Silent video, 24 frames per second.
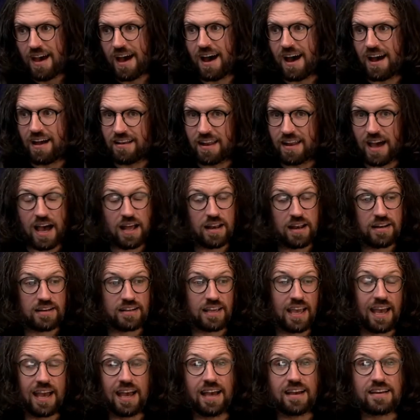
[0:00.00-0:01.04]
and I didn't
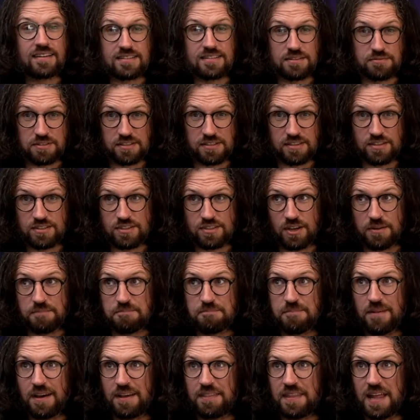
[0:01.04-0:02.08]
care because I was in the sun.
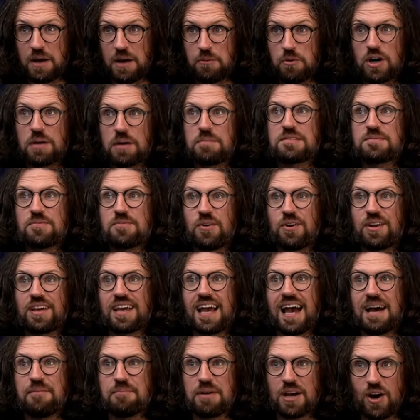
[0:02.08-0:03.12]
And then I woke up this morning,
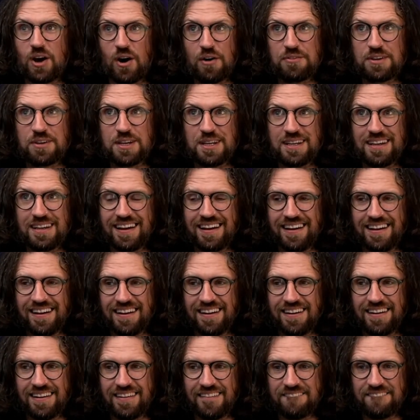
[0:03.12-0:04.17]
had my coffee
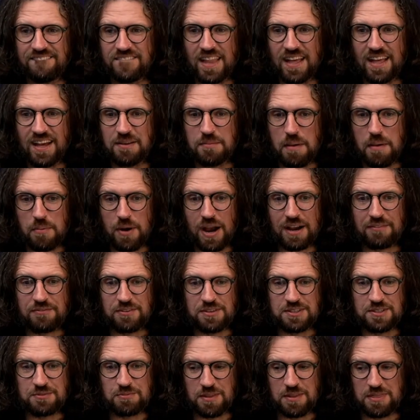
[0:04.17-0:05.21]
and my
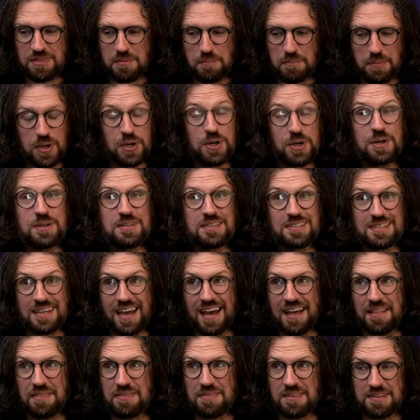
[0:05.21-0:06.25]
breakfast with the birds
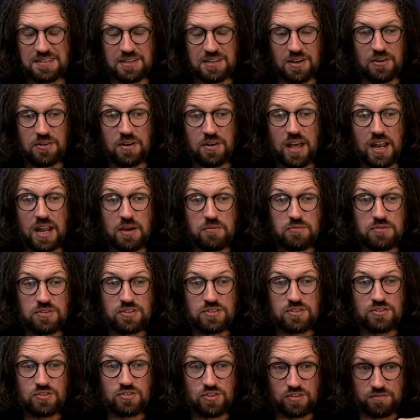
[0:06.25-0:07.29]
and the sun, and it
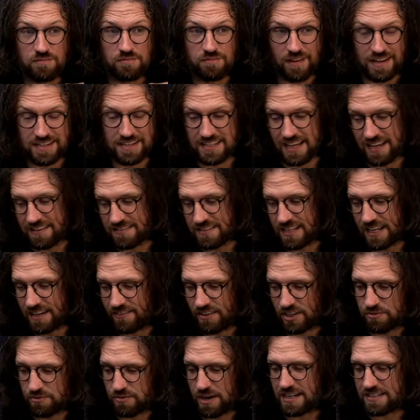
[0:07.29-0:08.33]
was just fantastic. I've
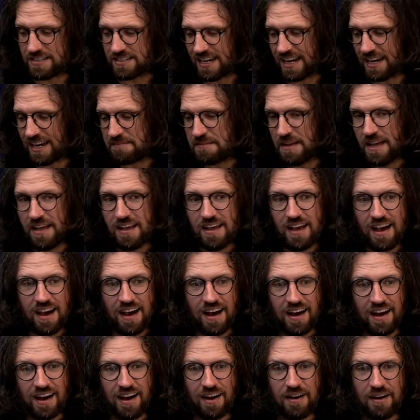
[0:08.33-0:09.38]
had a great day.
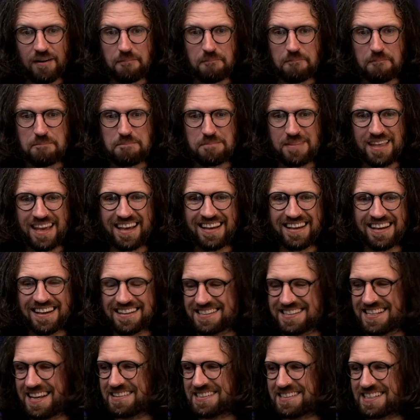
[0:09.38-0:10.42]

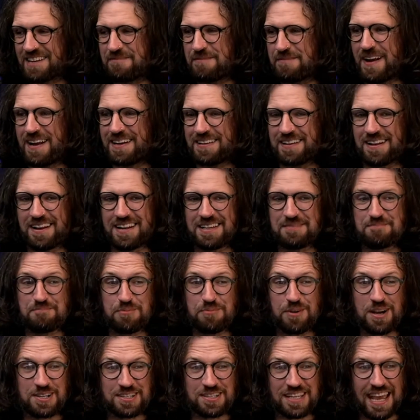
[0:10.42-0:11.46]
It sounds like I've been on the
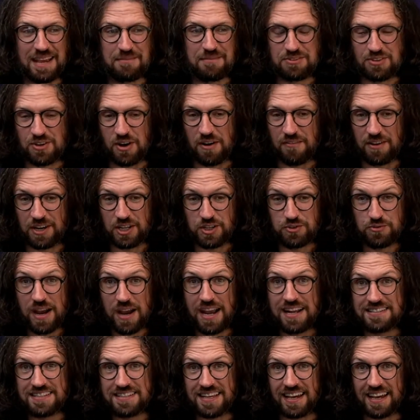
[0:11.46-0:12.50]
British game show. I've had a
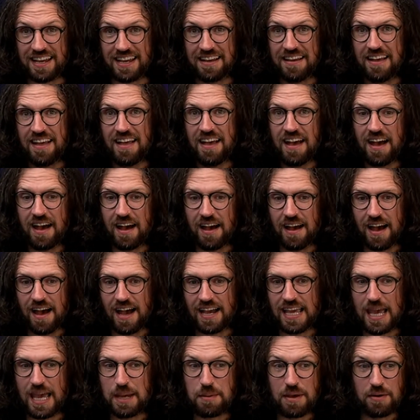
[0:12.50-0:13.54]
great day.
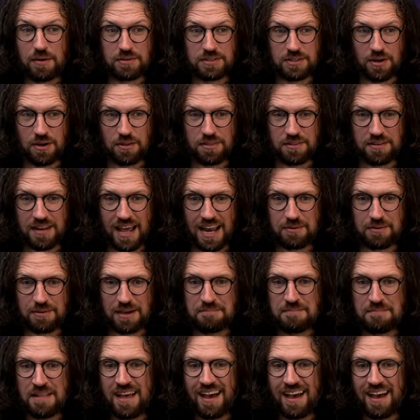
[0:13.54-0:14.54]
I came here with nothing. Anyway,